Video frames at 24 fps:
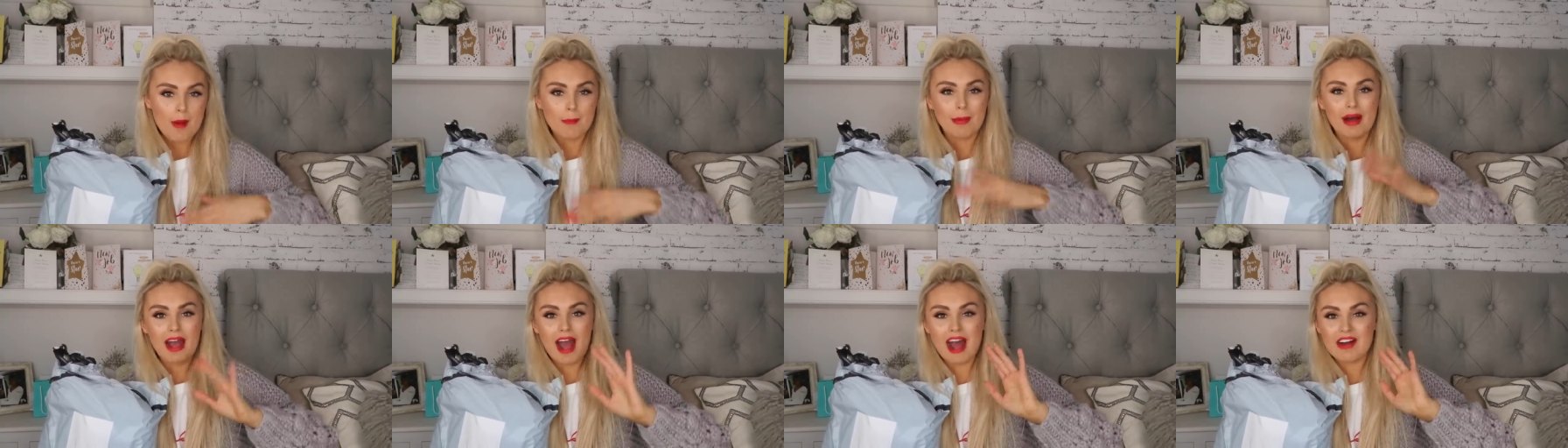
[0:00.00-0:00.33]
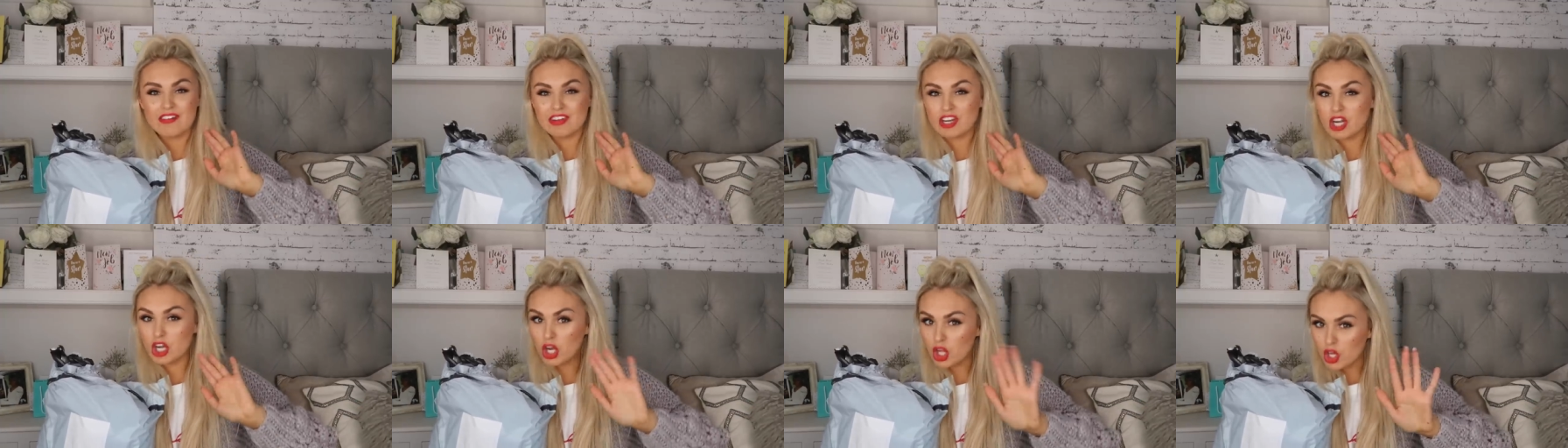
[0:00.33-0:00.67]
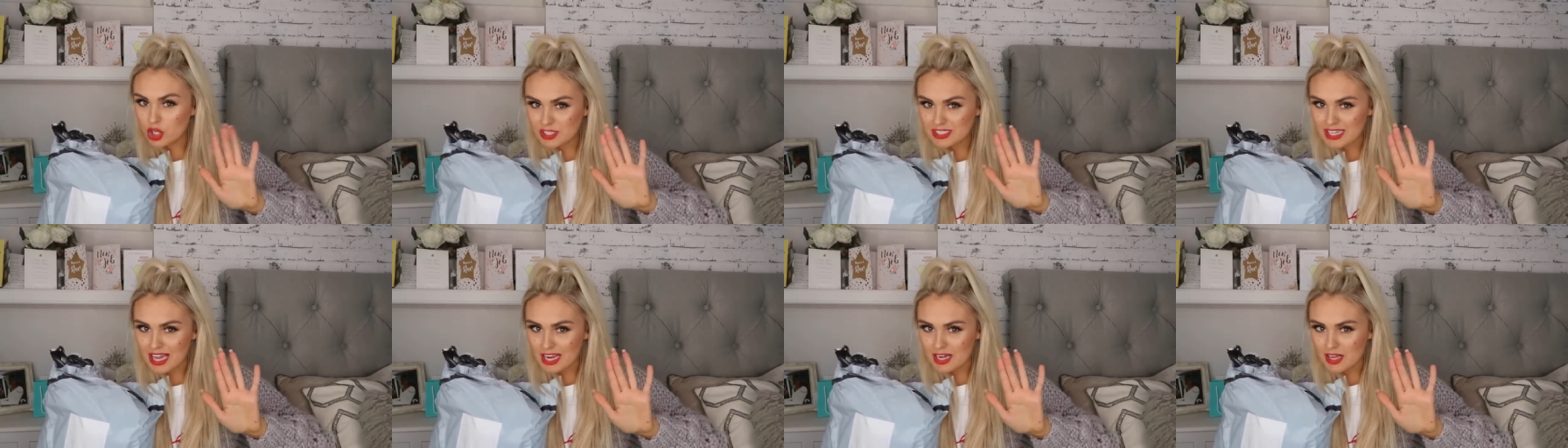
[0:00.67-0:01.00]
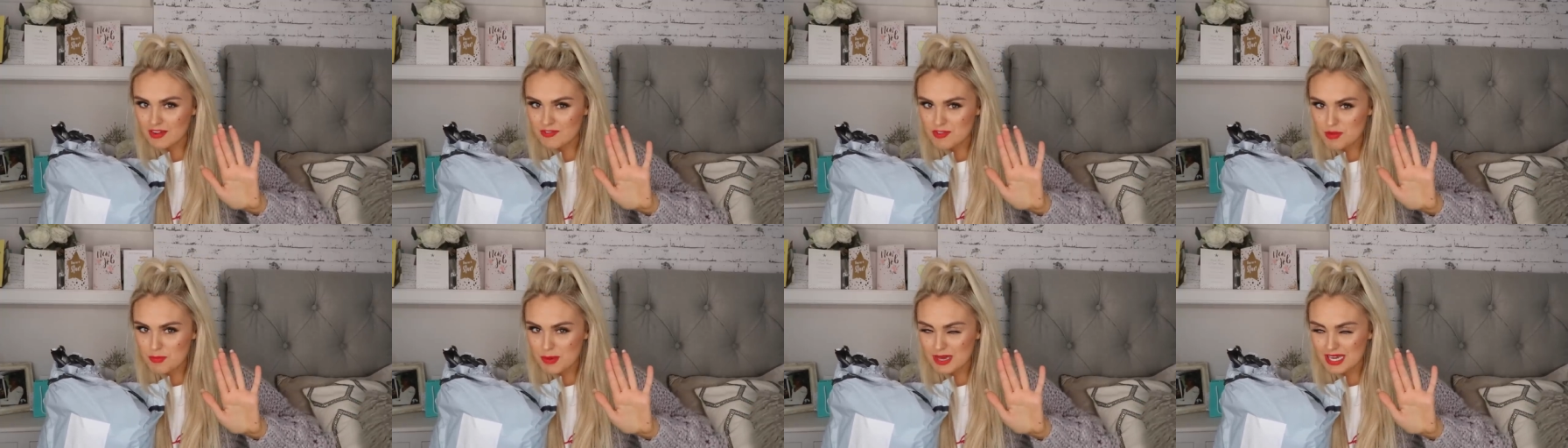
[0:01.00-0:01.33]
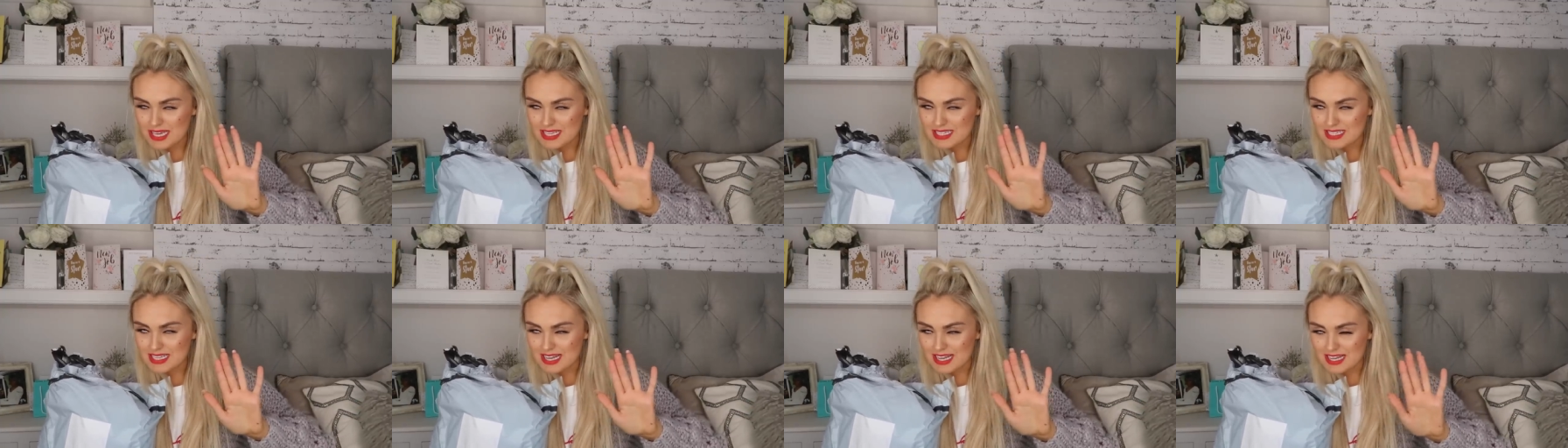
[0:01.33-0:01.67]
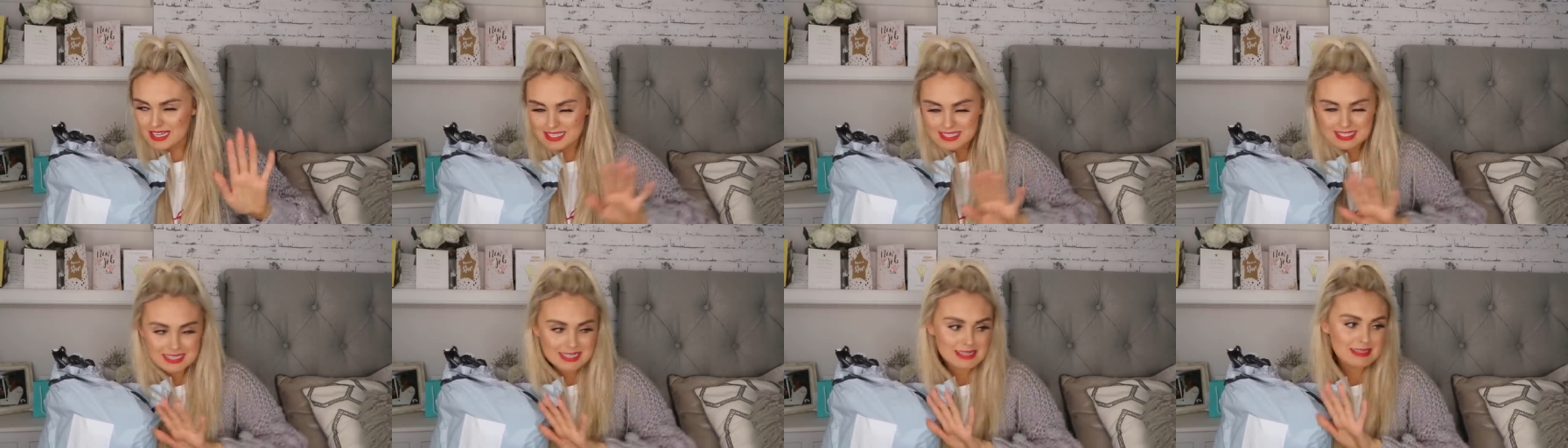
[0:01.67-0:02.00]
but I haven't looked at any of the
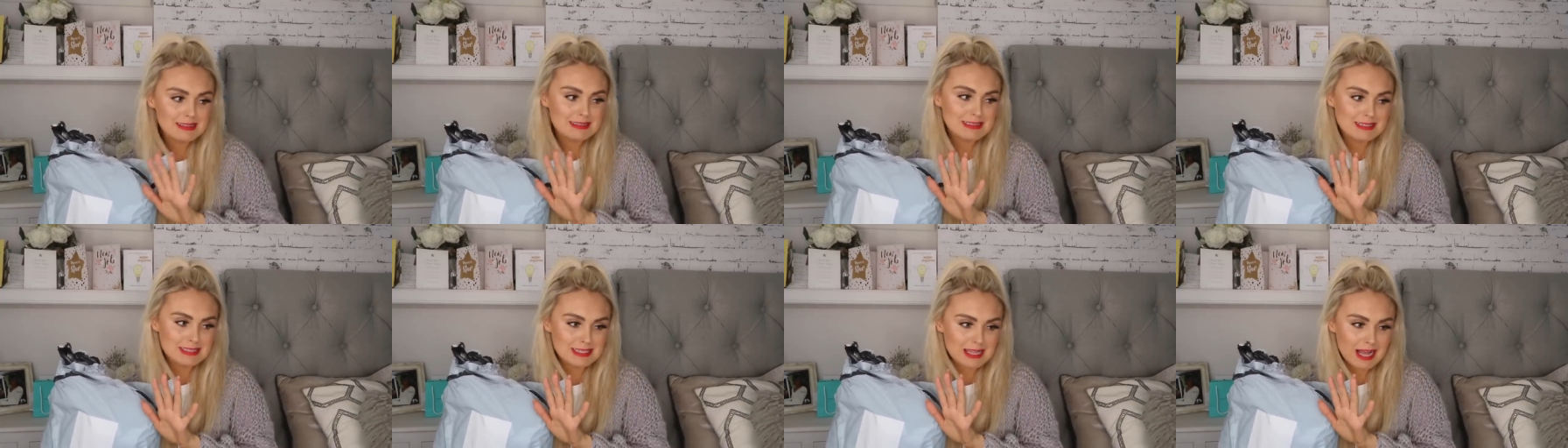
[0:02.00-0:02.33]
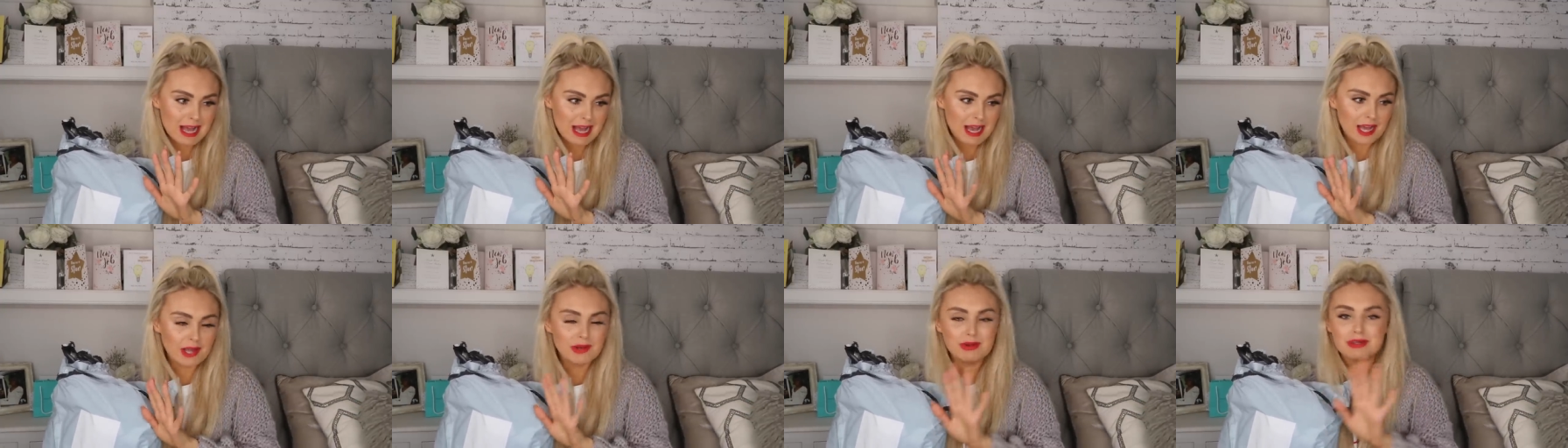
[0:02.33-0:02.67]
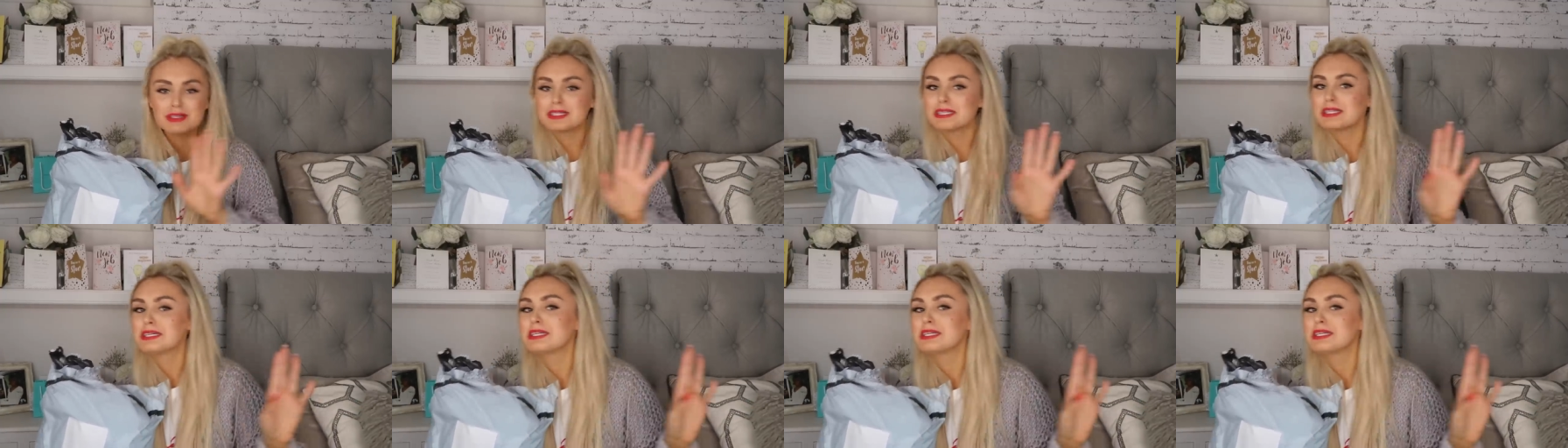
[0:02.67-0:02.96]
pieces so